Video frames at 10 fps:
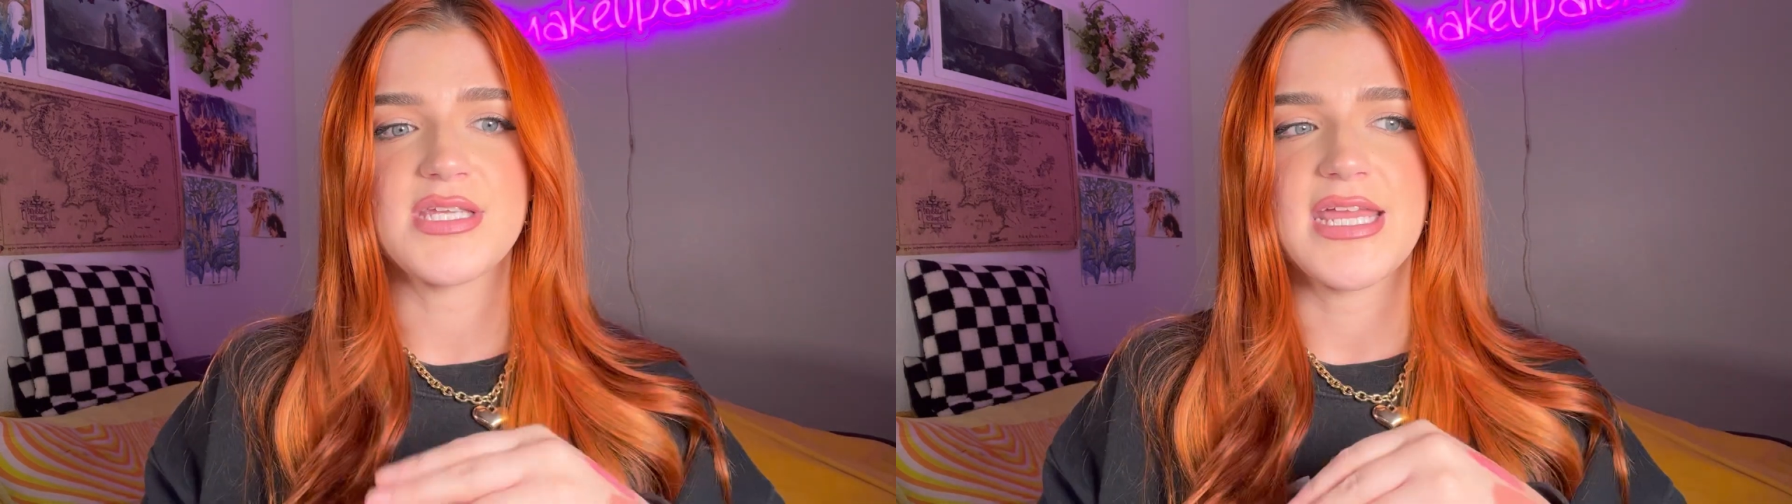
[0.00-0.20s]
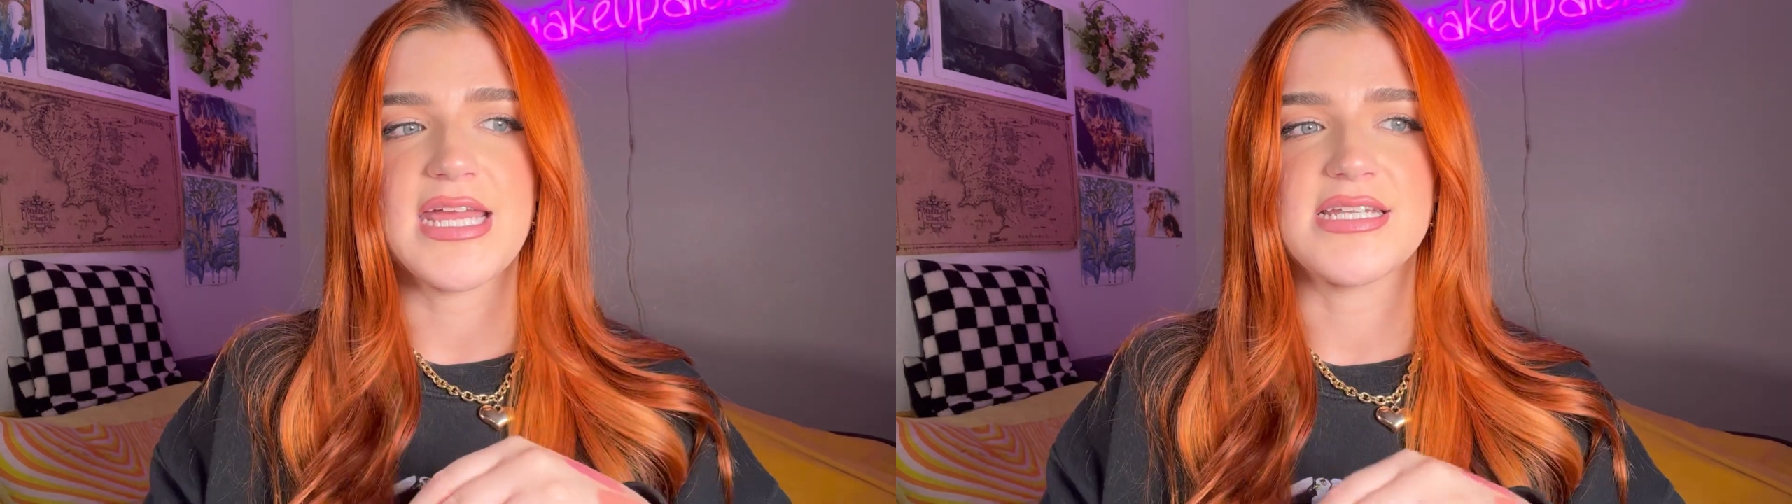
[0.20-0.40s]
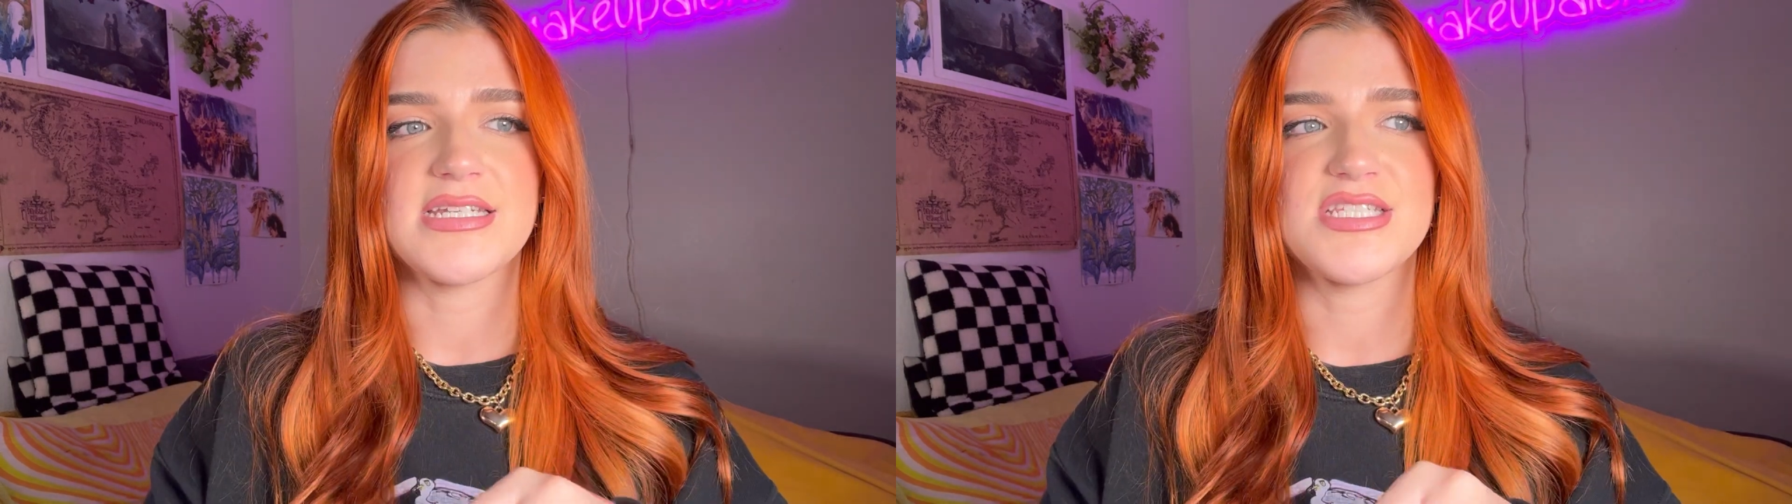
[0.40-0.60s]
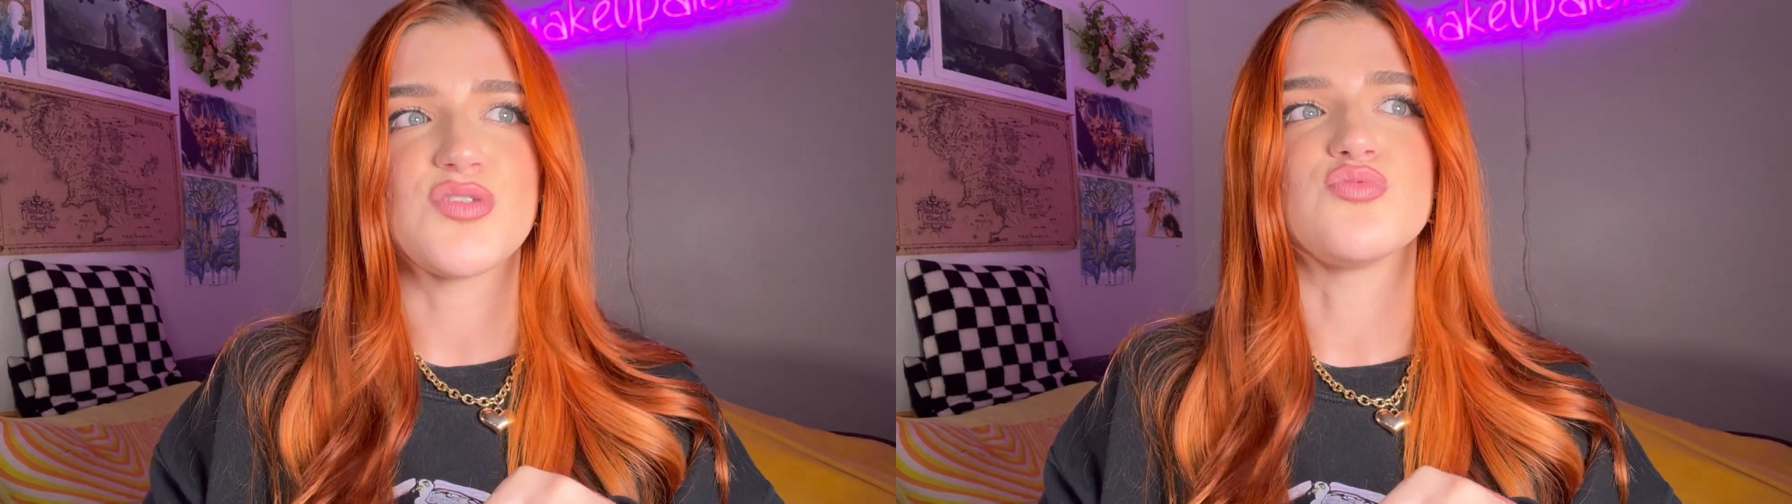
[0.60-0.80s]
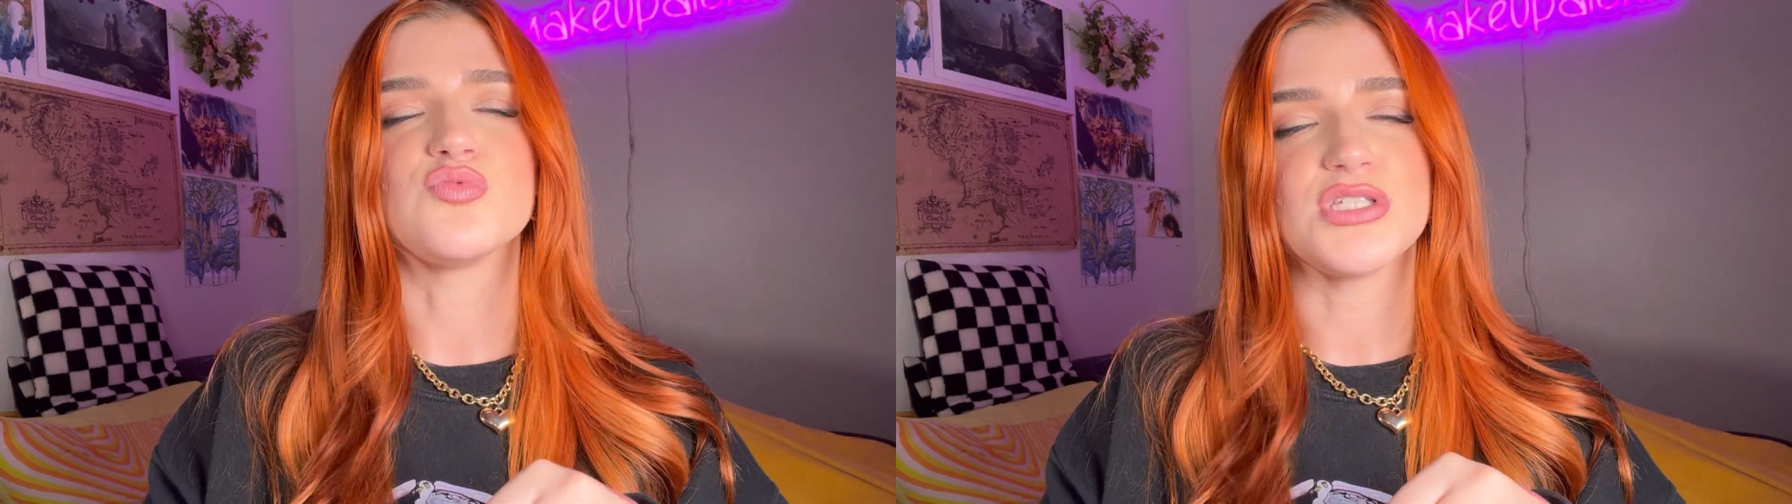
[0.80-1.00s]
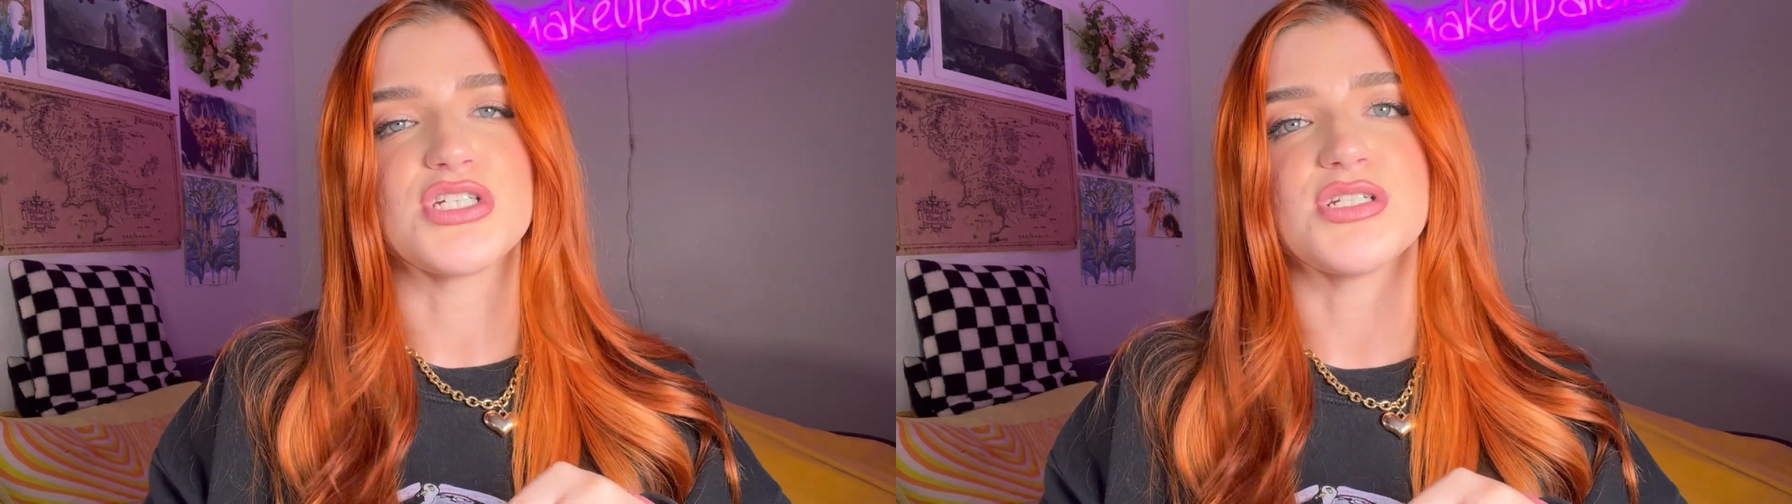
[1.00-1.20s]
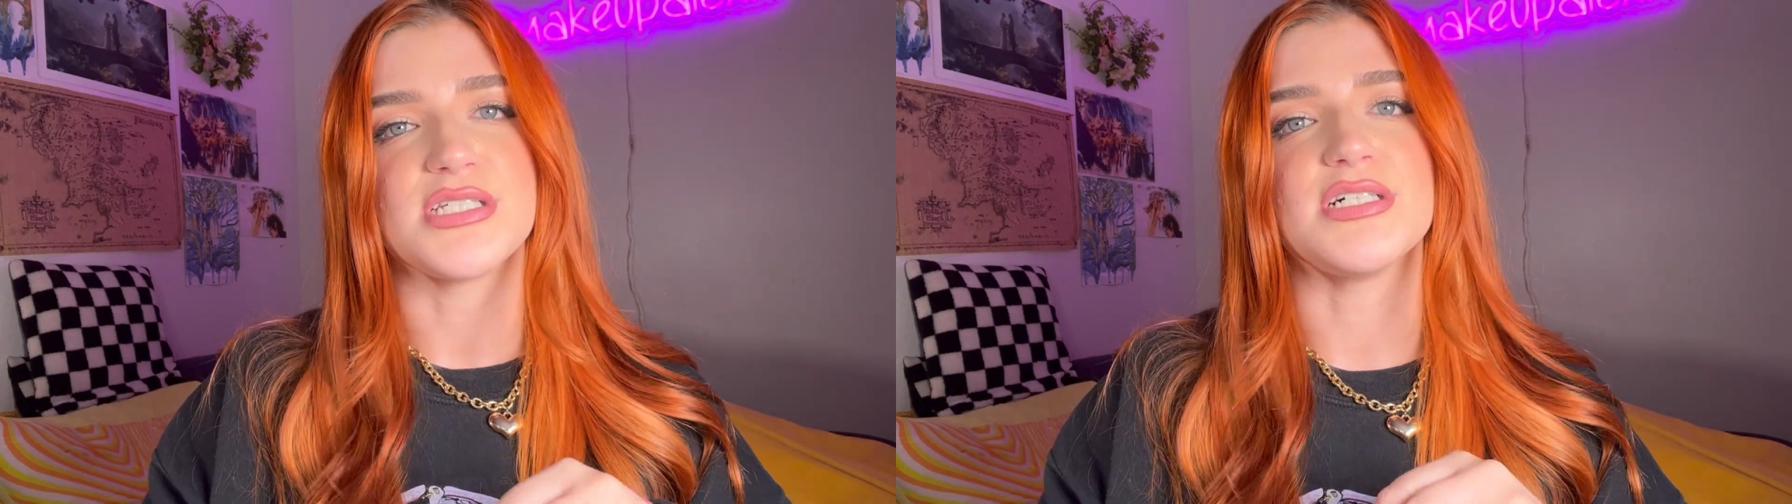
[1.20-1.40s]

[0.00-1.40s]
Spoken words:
and it's a really good deal.